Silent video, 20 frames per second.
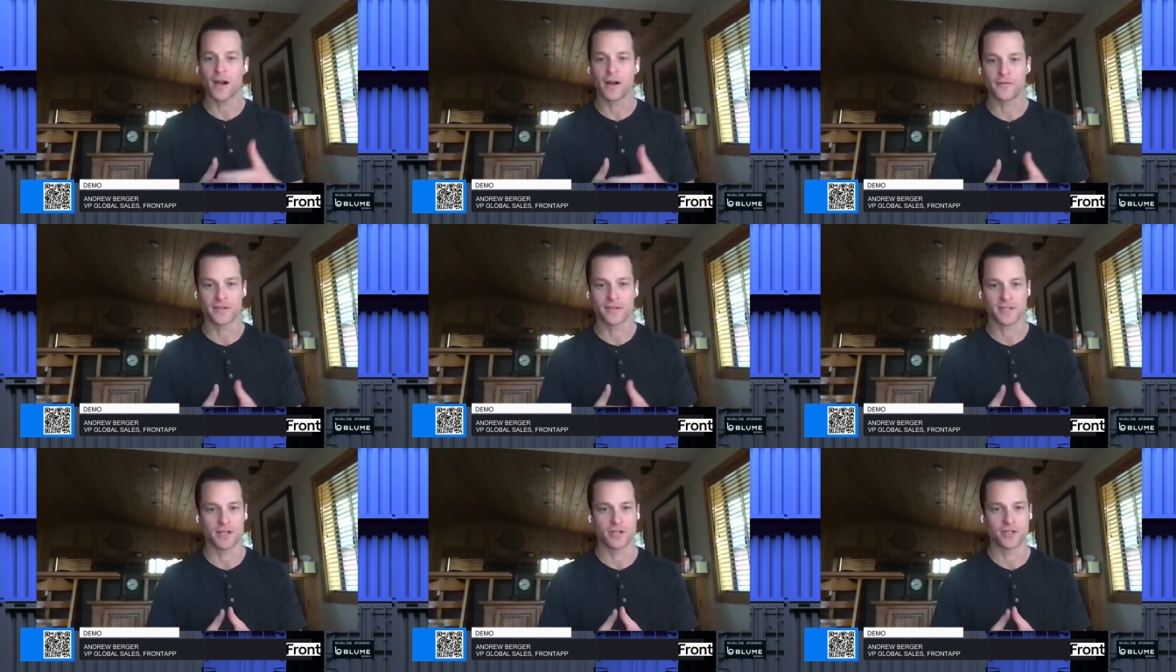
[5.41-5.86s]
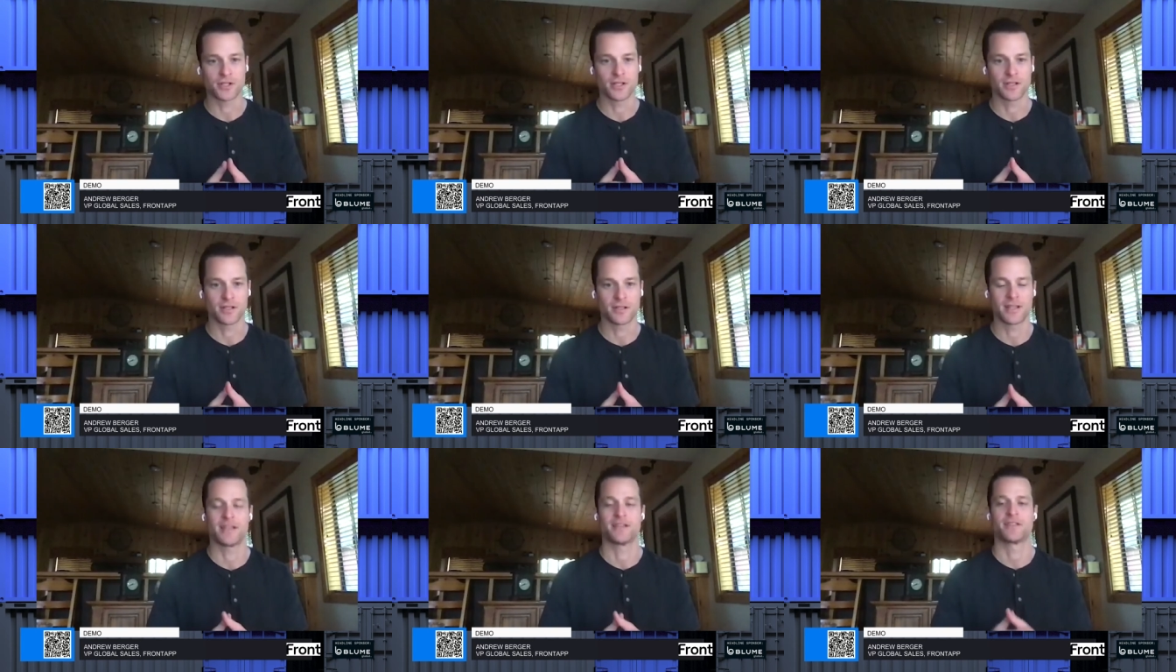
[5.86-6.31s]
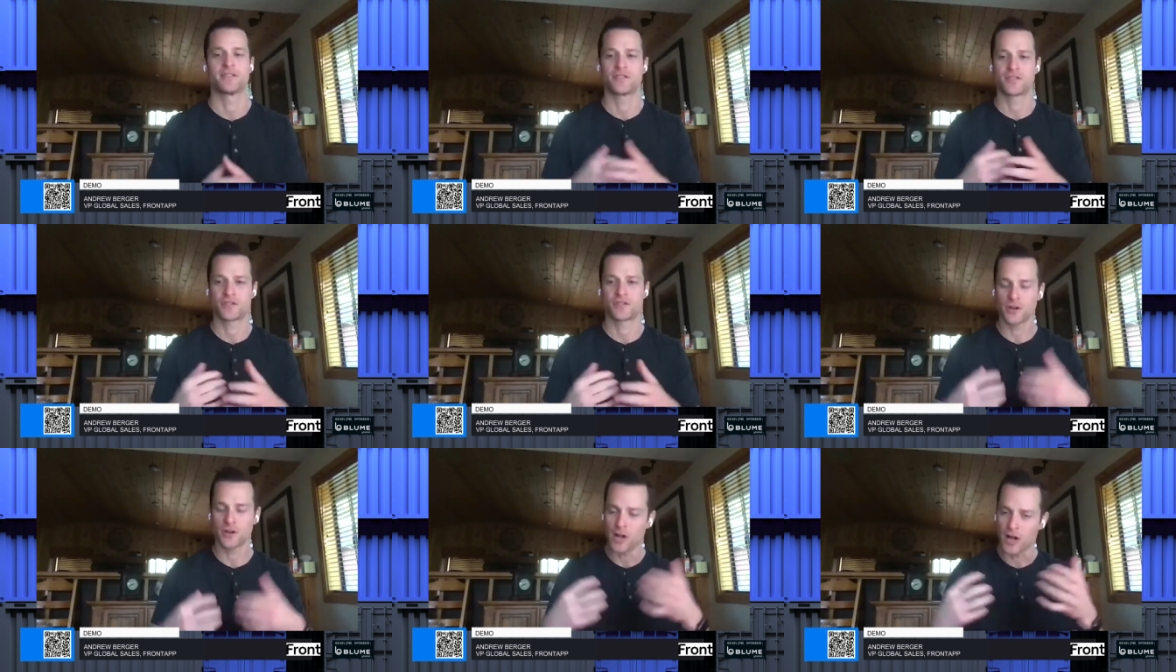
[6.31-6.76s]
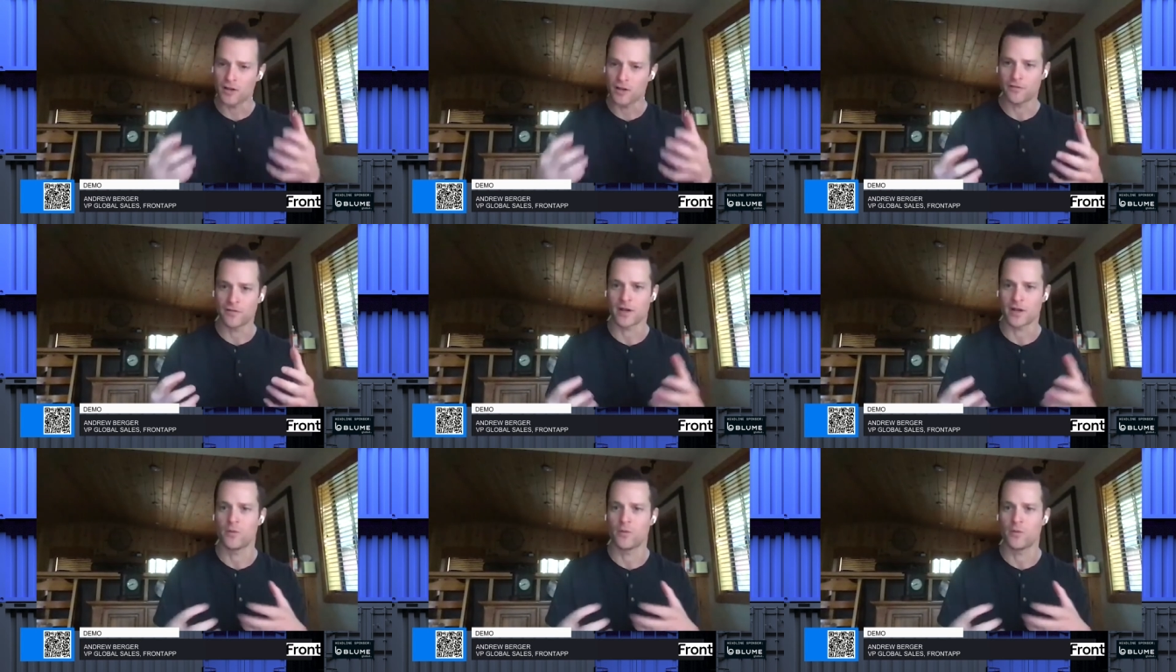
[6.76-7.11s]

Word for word: the conversation and to start off,